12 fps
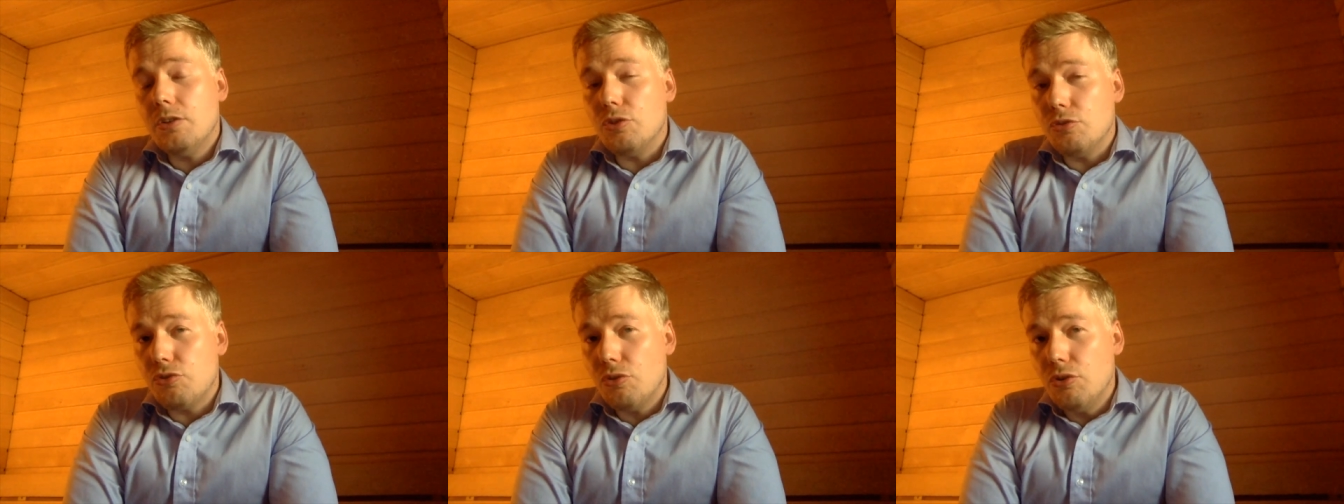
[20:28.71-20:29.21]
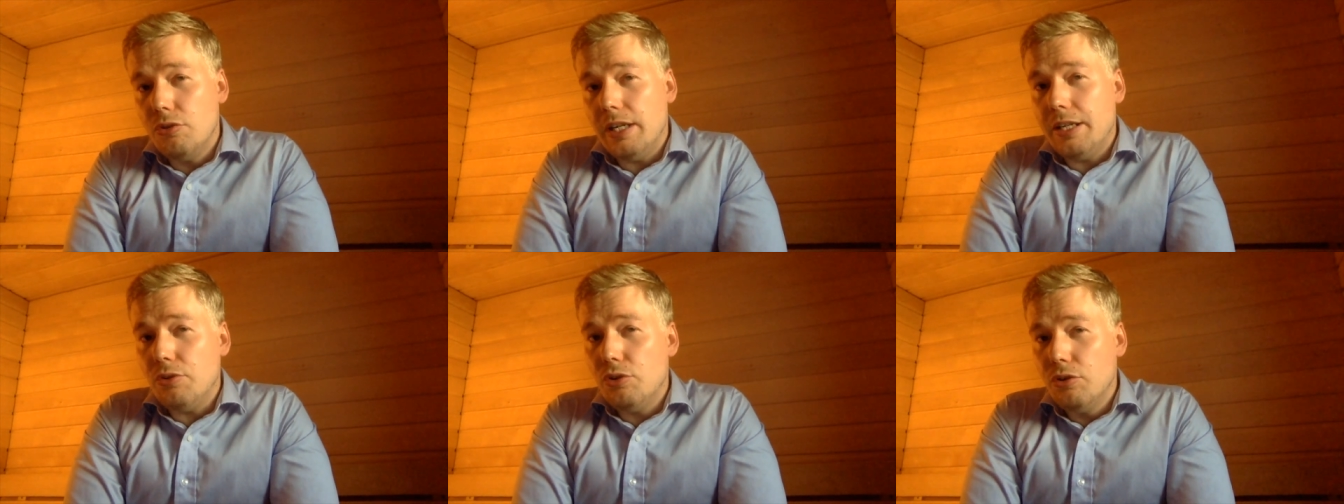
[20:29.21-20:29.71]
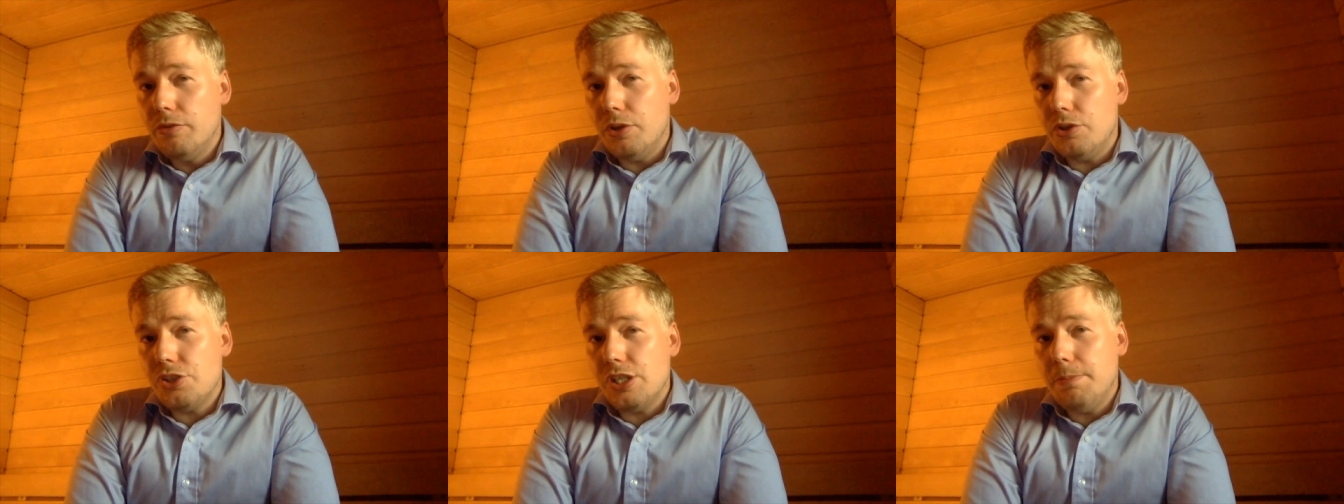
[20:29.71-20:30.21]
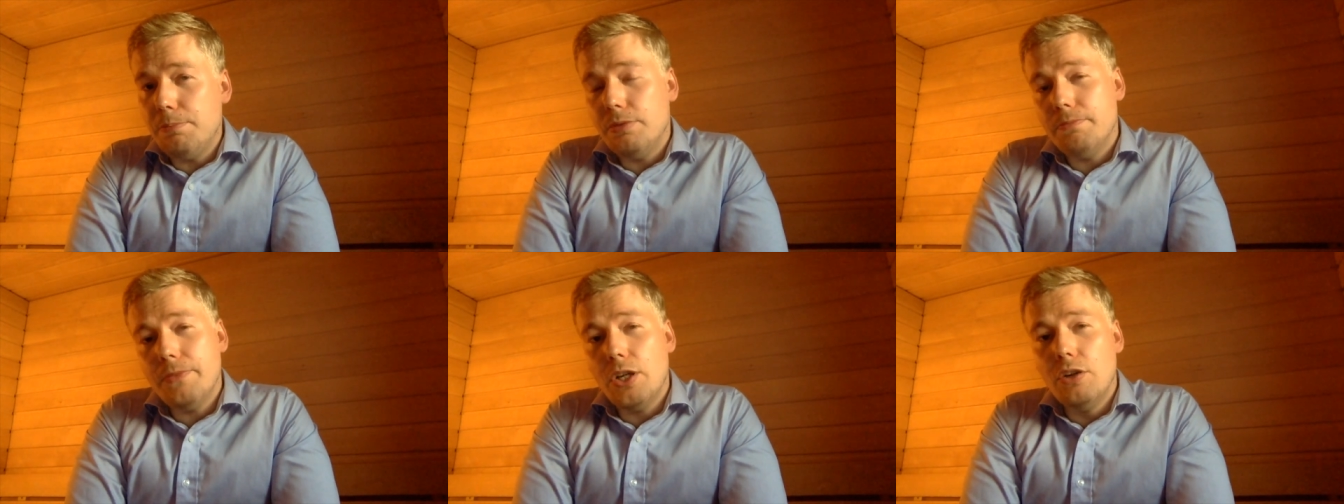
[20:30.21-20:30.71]
control and ownership
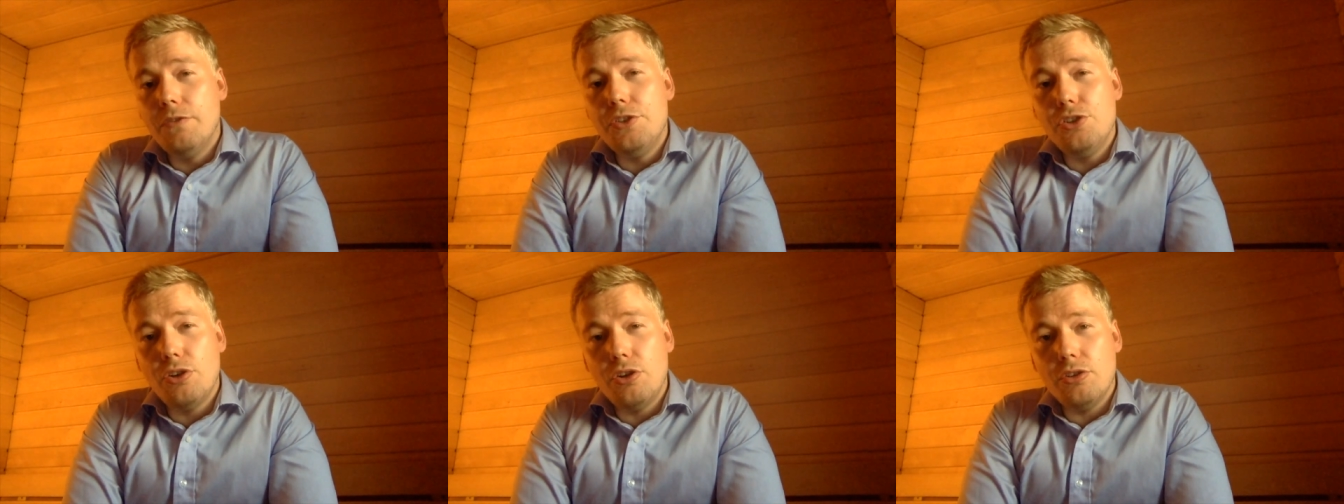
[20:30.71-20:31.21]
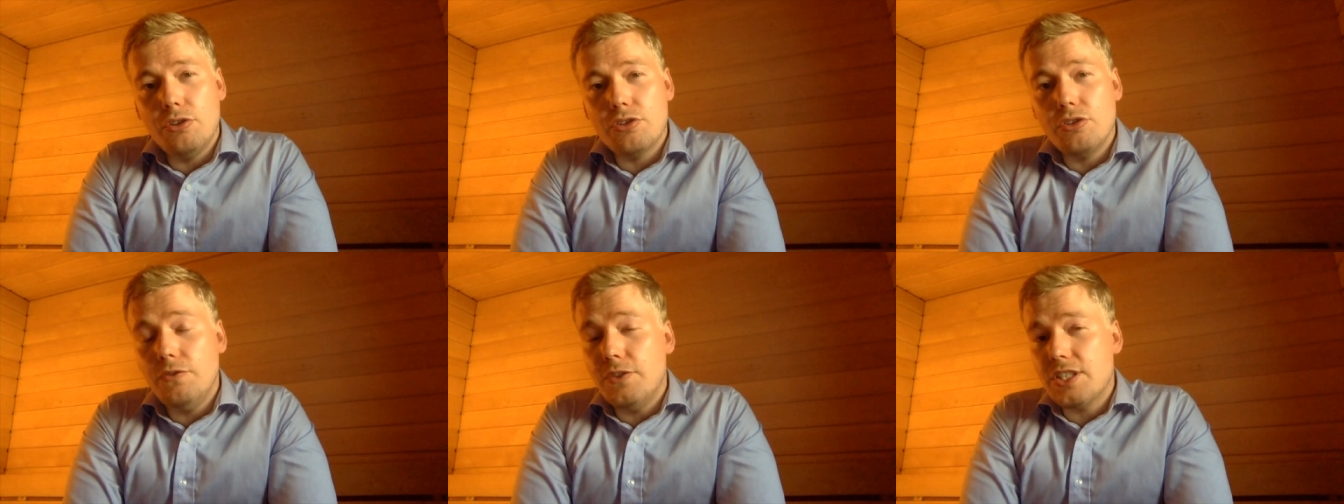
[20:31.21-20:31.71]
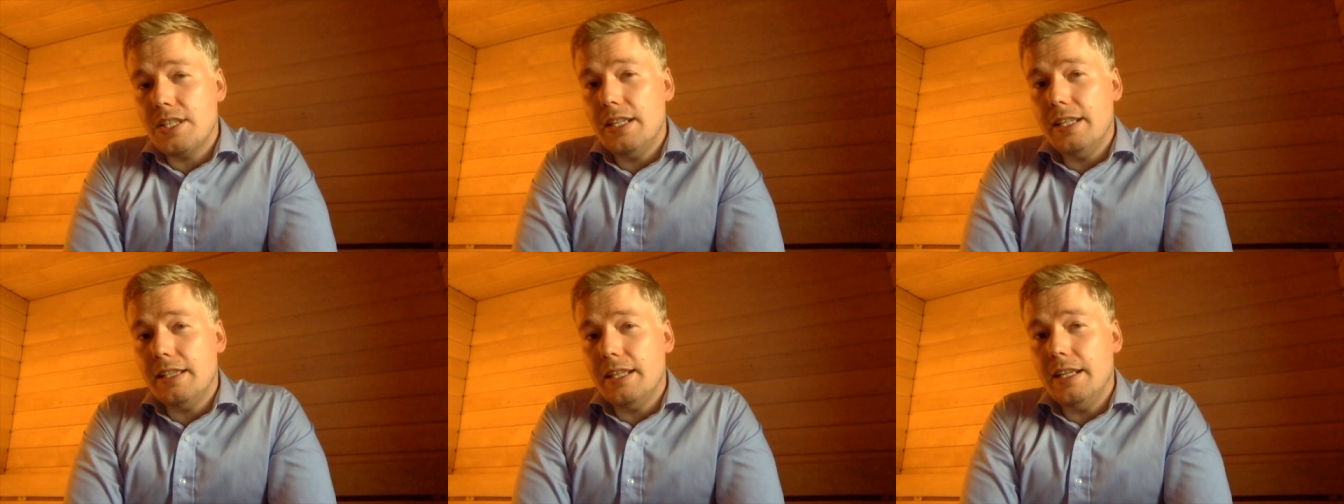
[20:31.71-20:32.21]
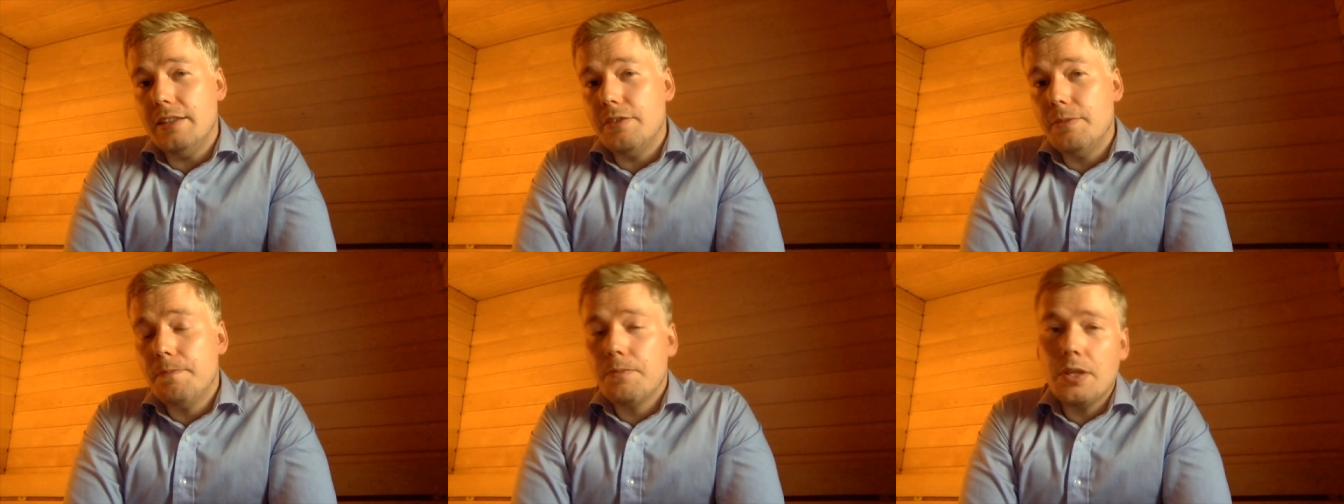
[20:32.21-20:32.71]
of journals to
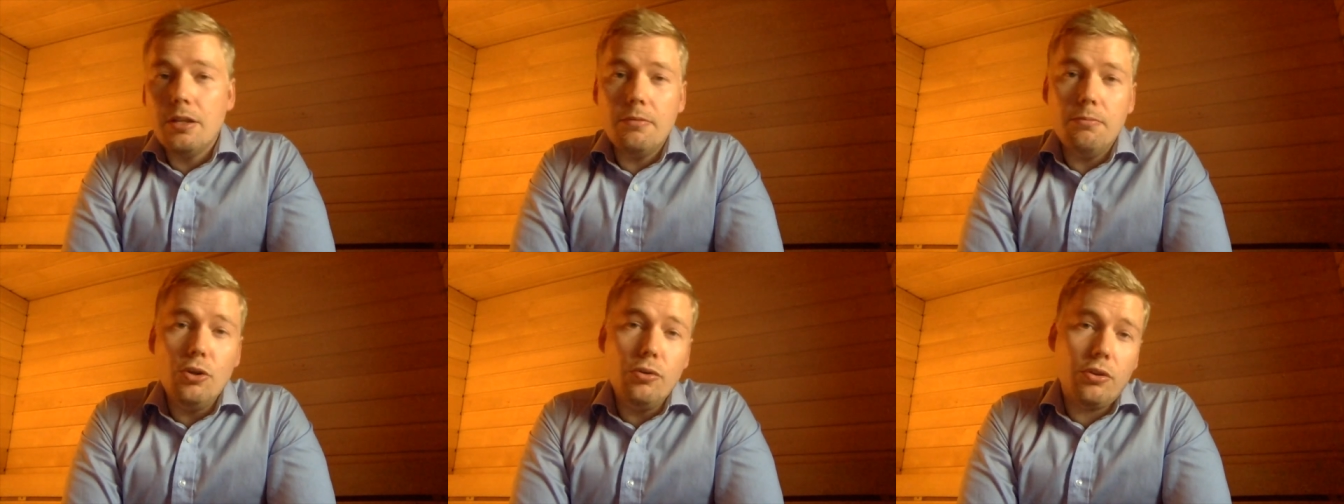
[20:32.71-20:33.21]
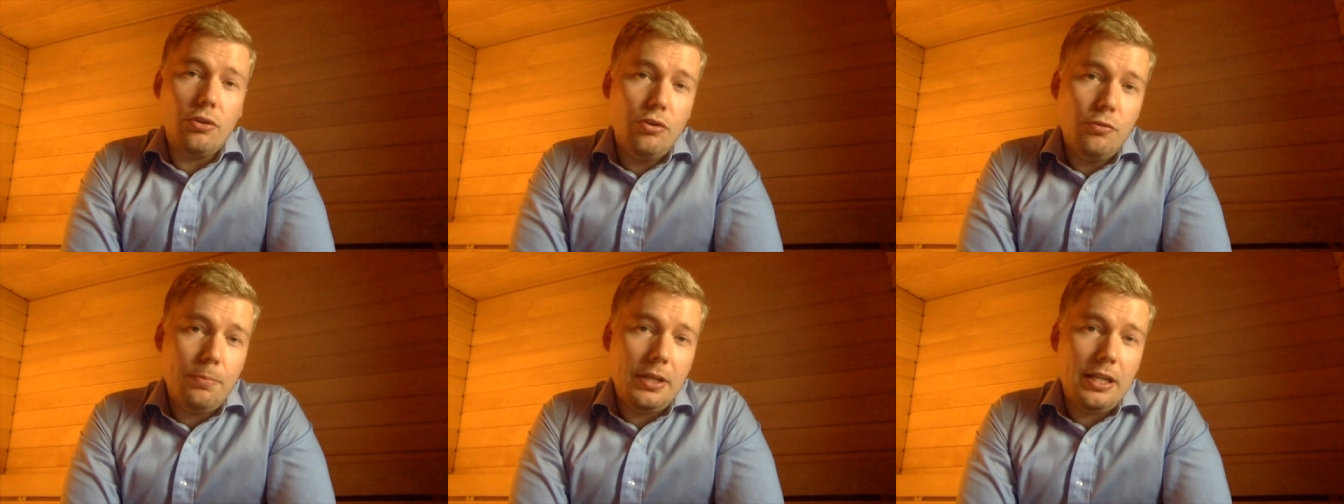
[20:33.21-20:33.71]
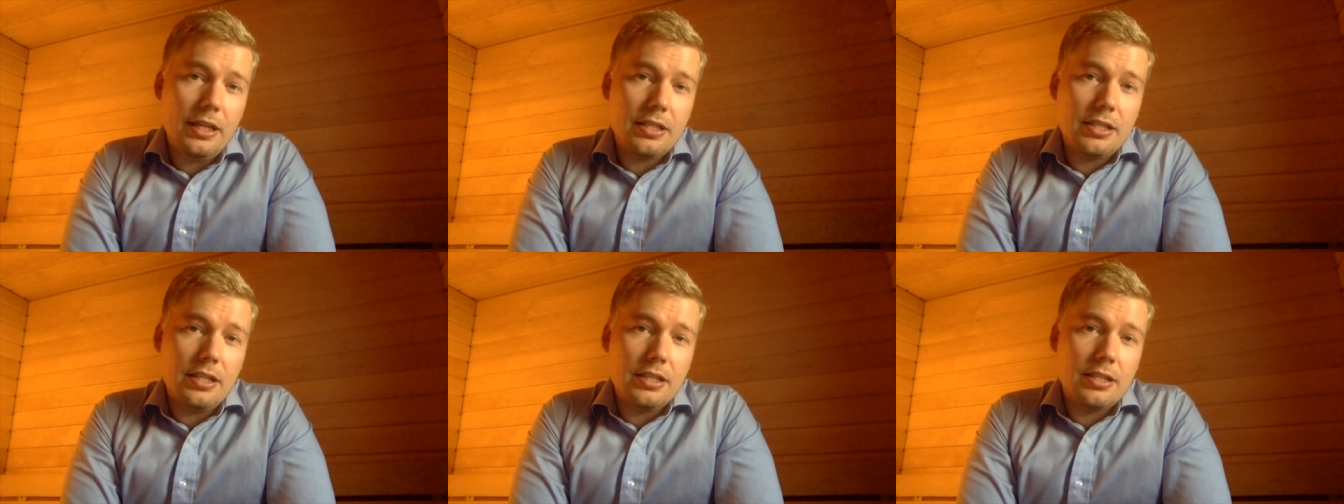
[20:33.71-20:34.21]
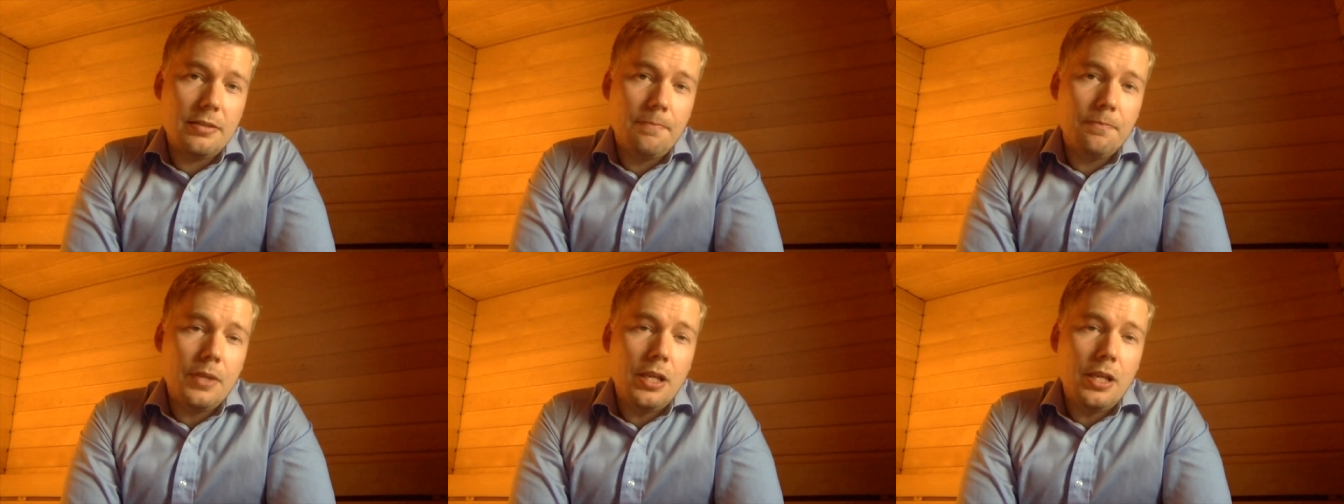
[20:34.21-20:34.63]
facilitate both open access